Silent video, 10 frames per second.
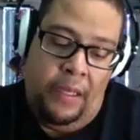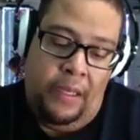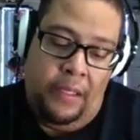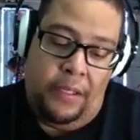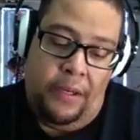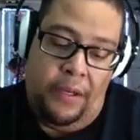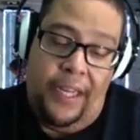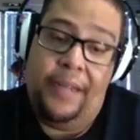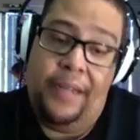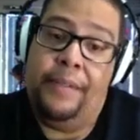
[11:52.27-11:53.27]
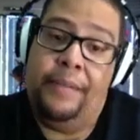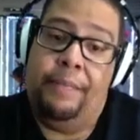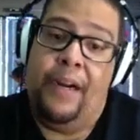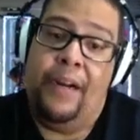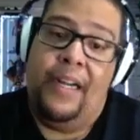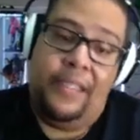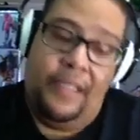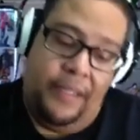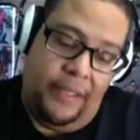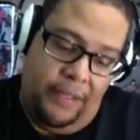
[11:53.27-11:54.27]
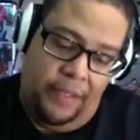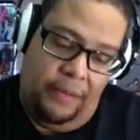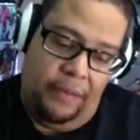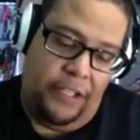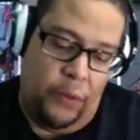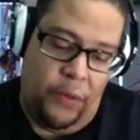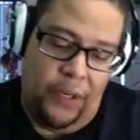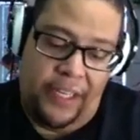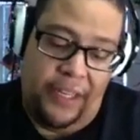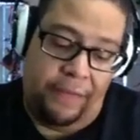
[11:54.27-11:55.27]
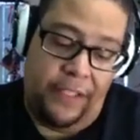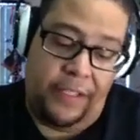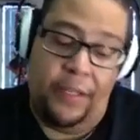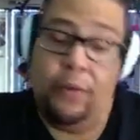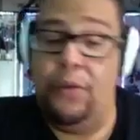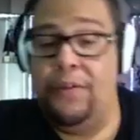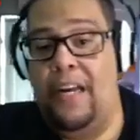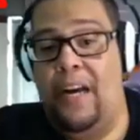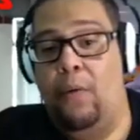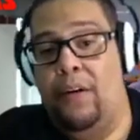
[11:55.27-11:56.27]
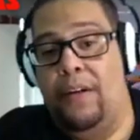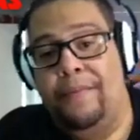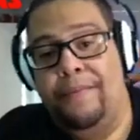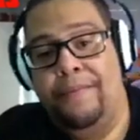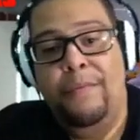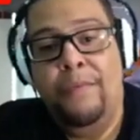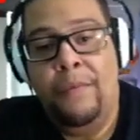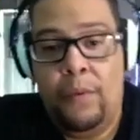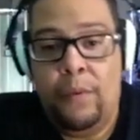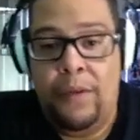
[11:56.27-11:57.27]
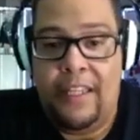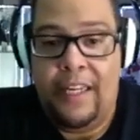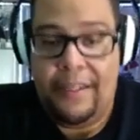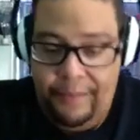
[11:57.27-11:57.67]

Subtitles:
so, yeah, Paradox, Yoda, Kit Fisto, Luke Skywalker. What do you think?